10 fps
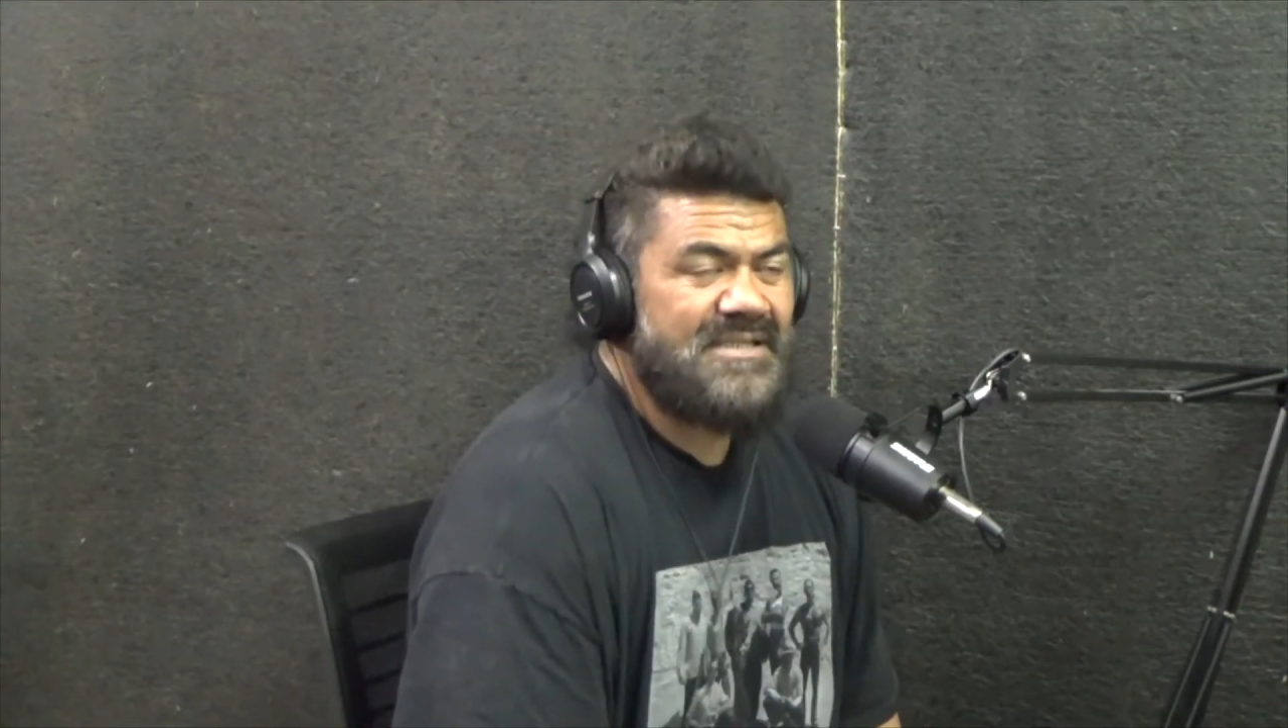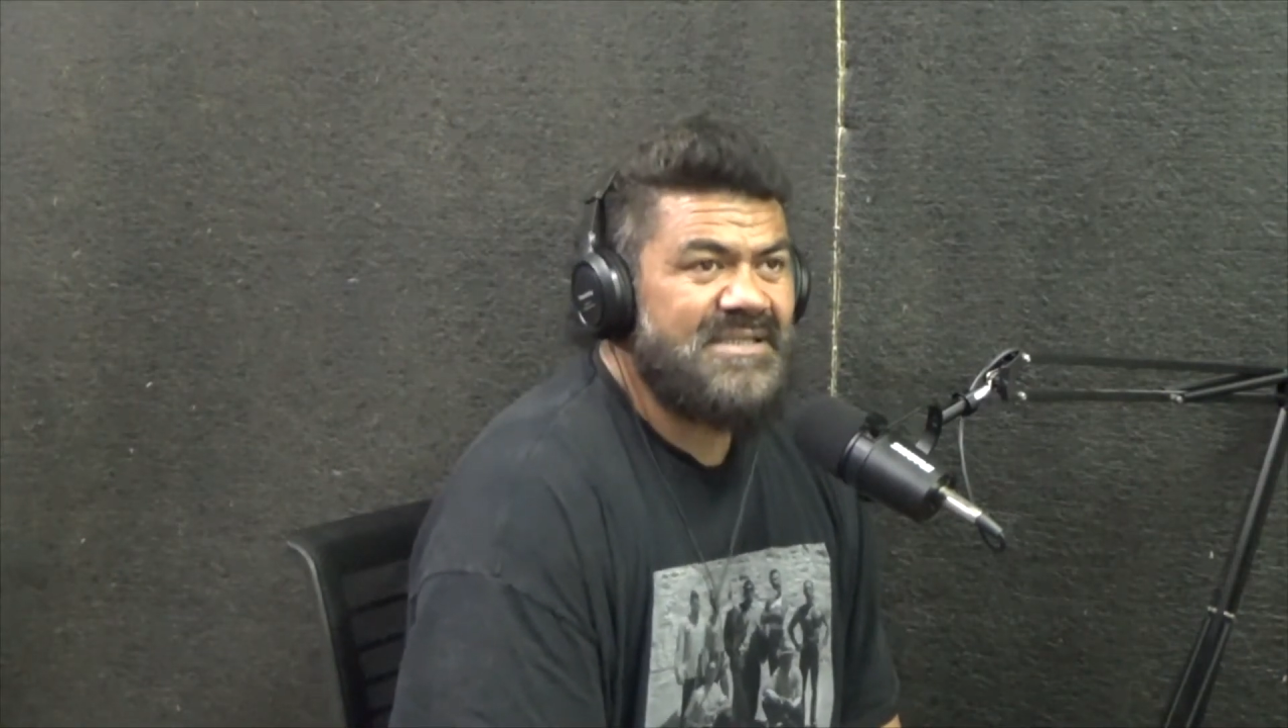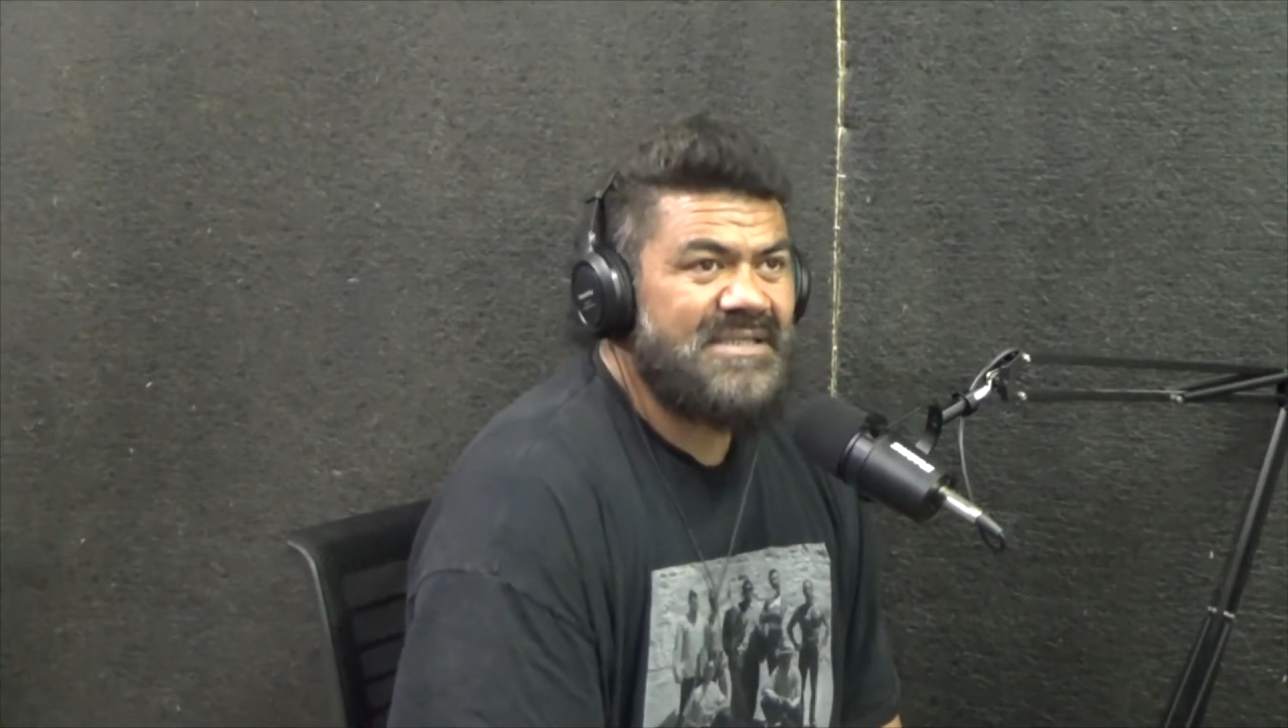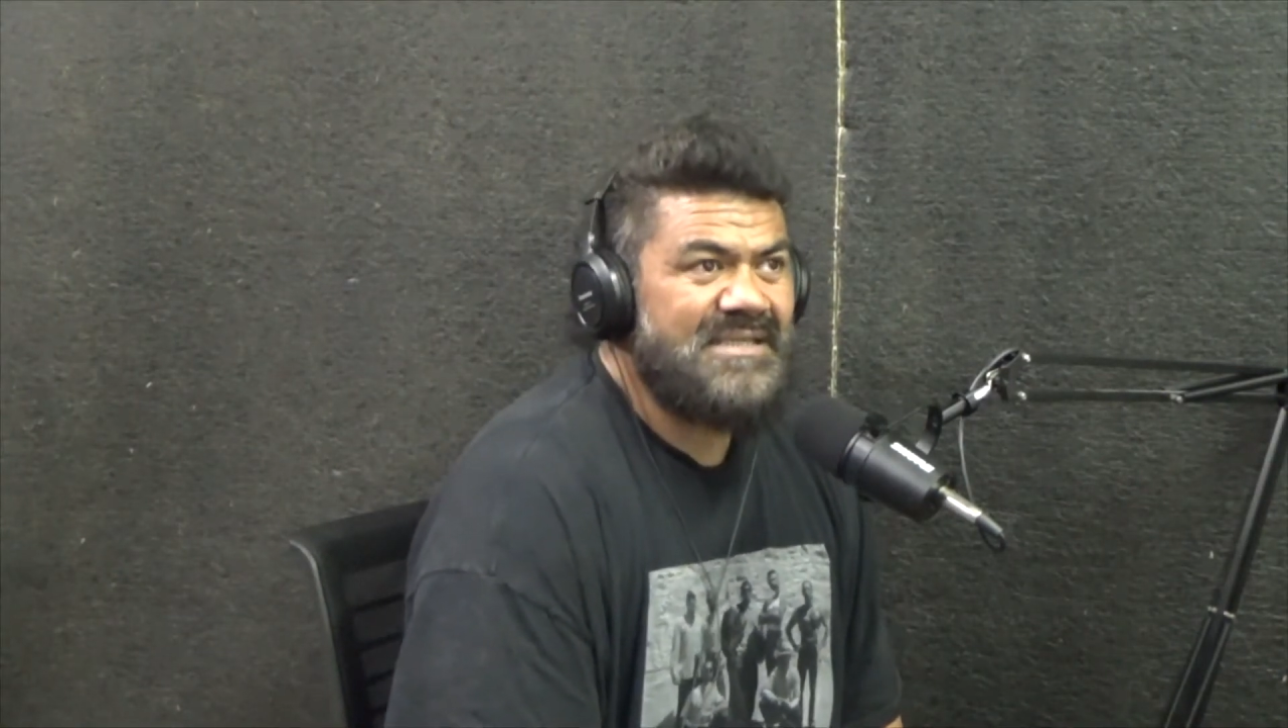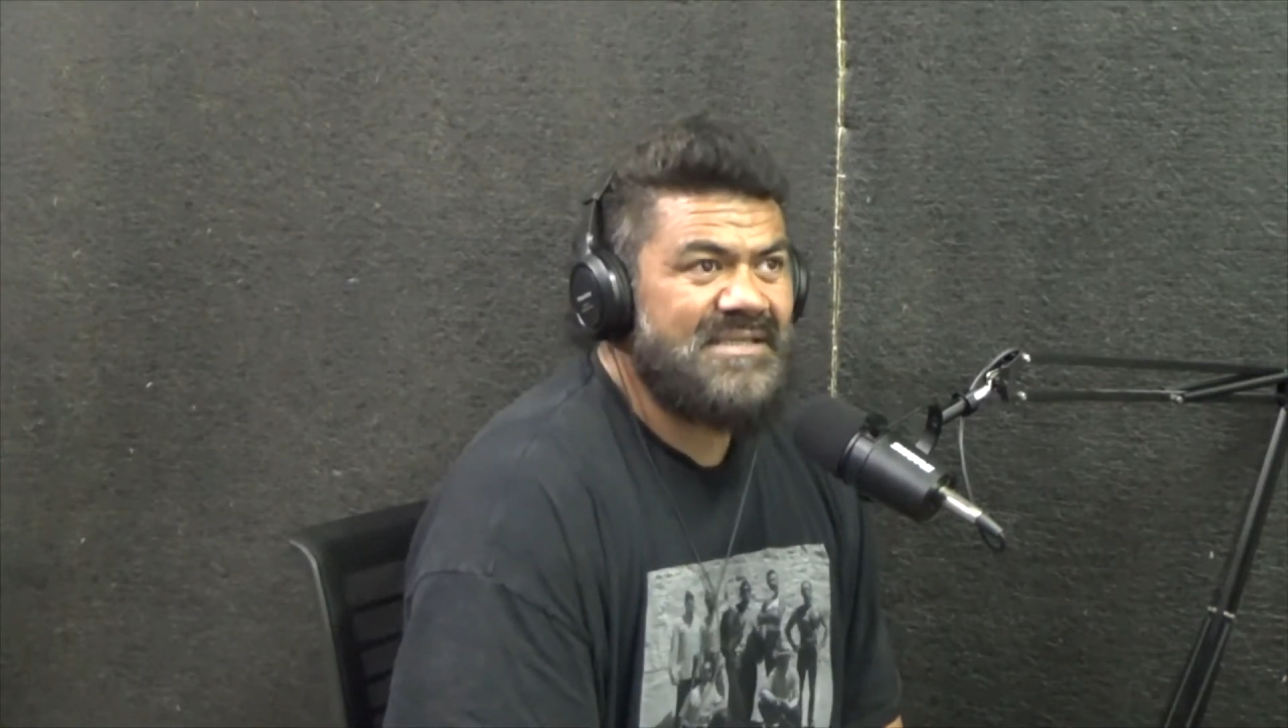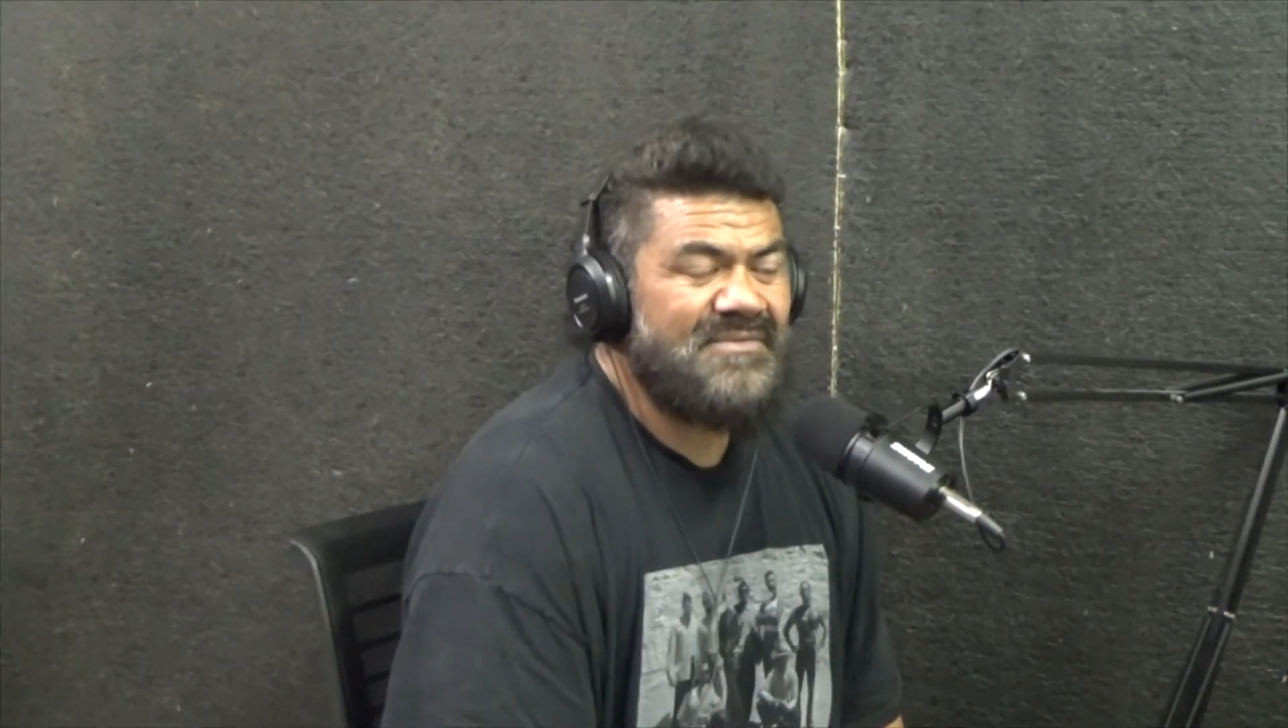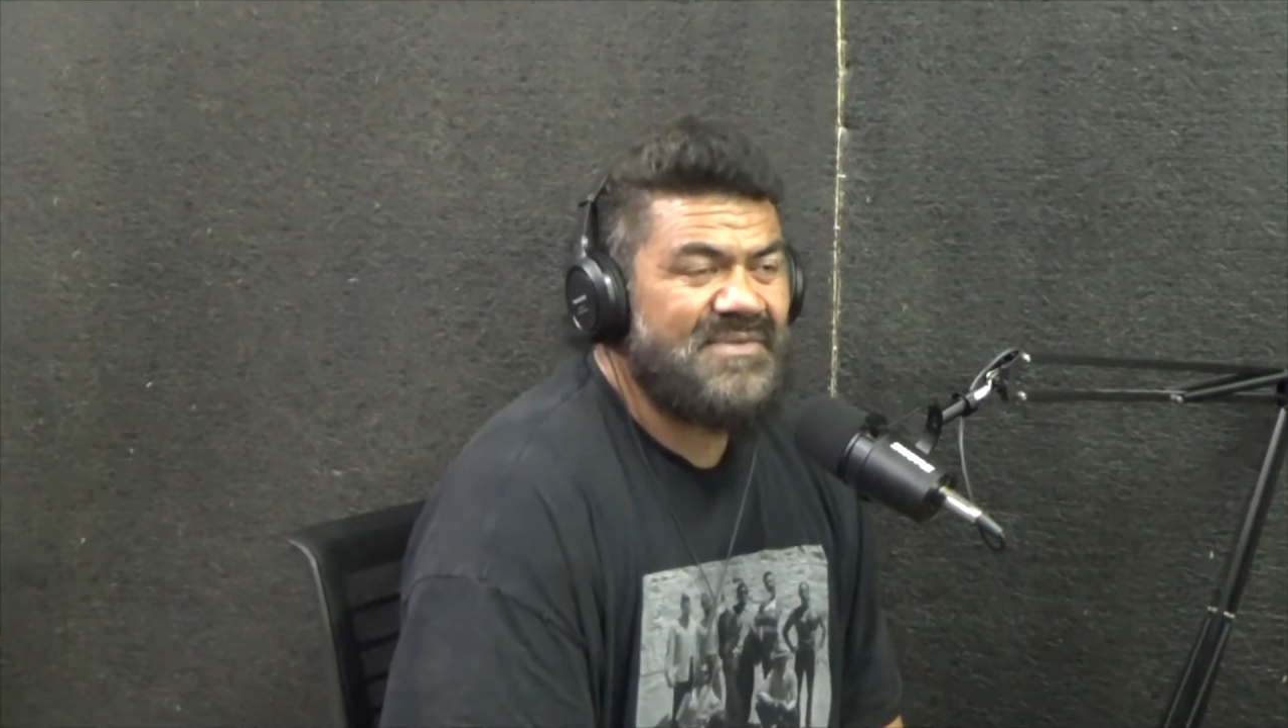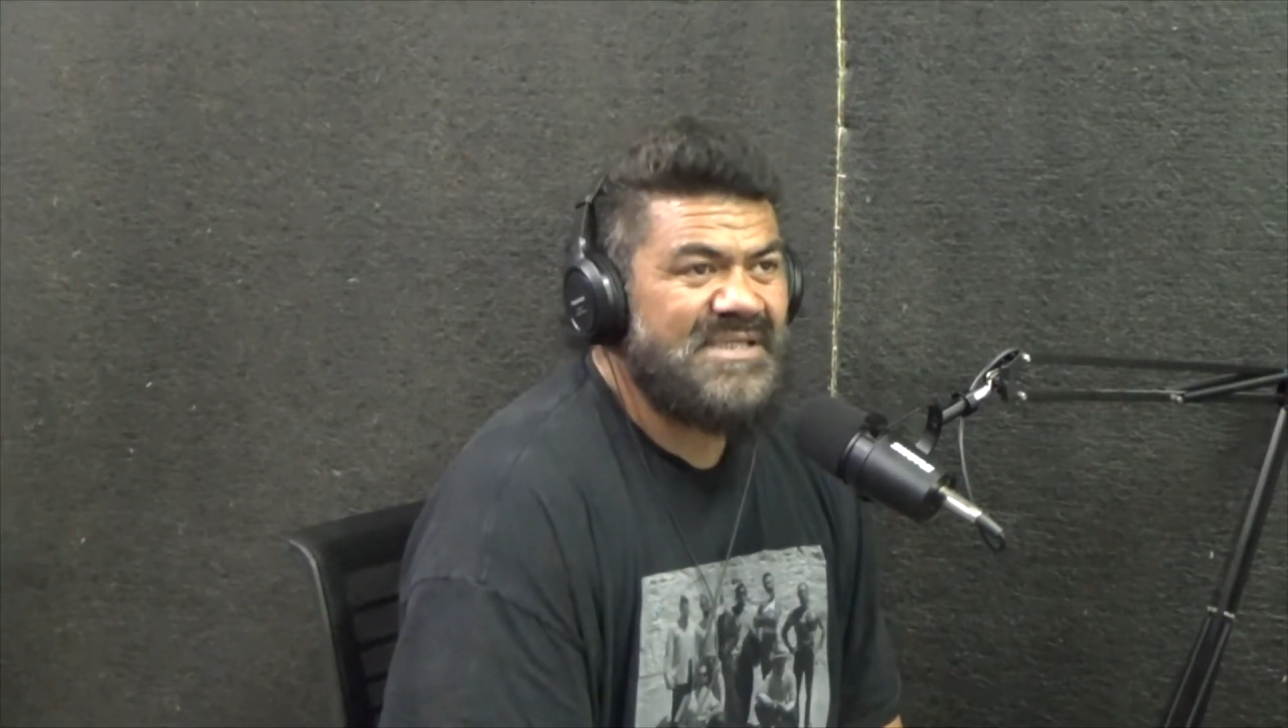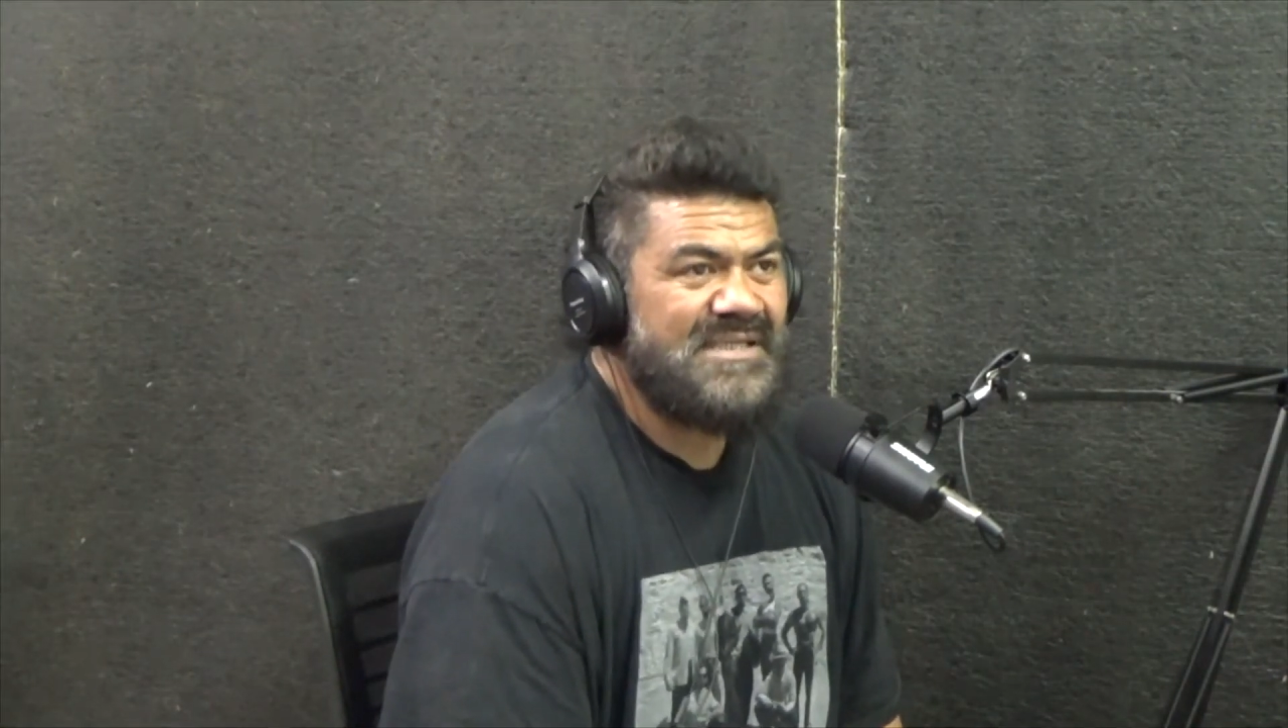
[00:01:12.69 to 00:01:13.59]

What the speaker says: season it was